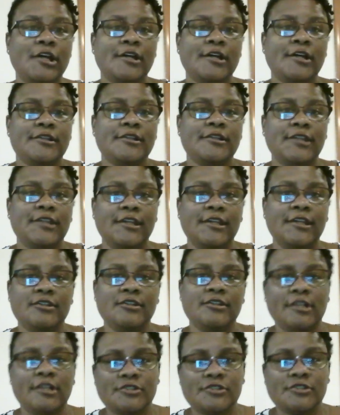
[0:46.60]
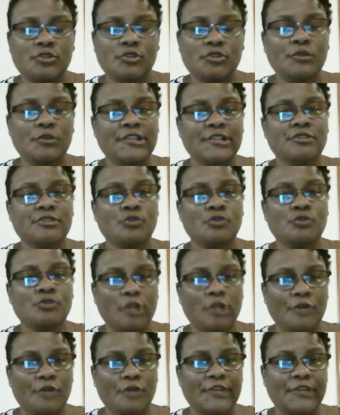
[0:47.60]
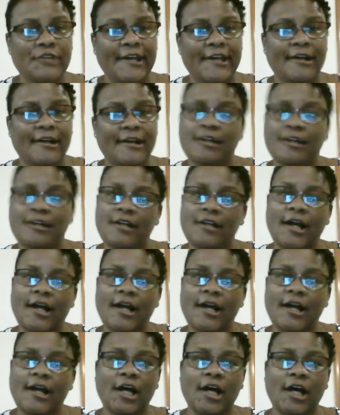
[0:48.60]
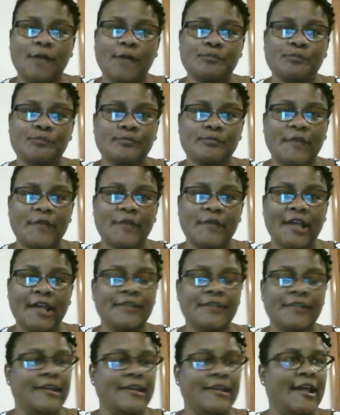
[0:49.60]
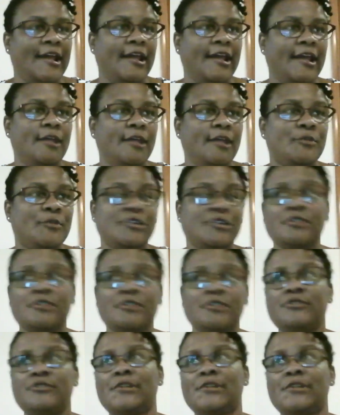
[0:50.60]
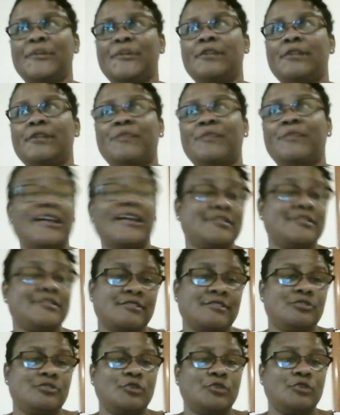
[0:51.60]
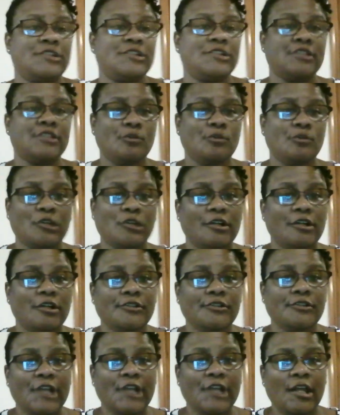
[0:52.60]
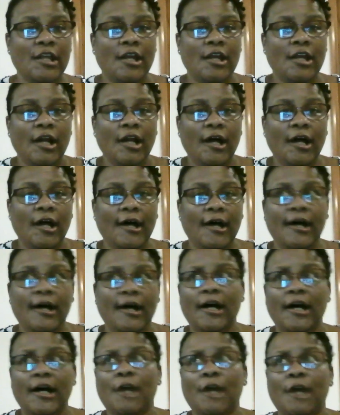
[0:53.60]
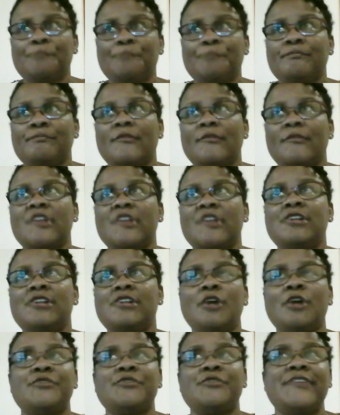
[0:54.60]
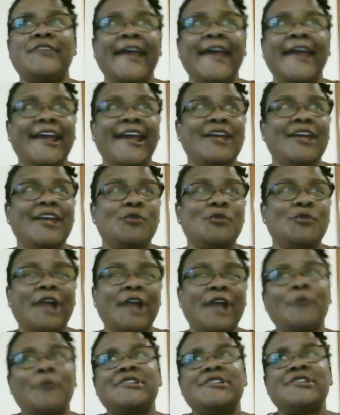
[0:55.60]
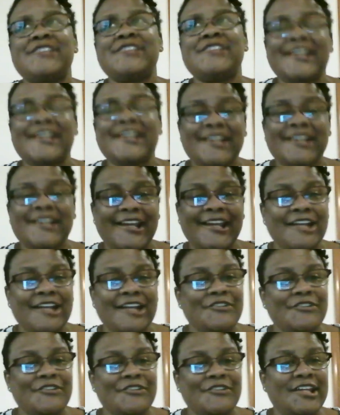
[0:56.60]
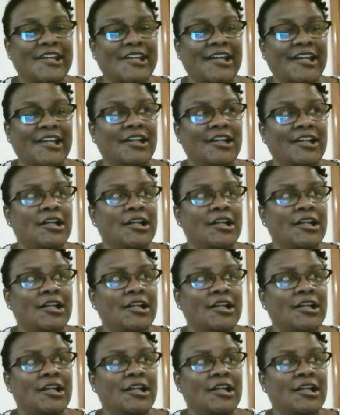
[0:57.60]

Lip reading: the students who go there, and they produce some of the best students in the world. When I was sick and everything,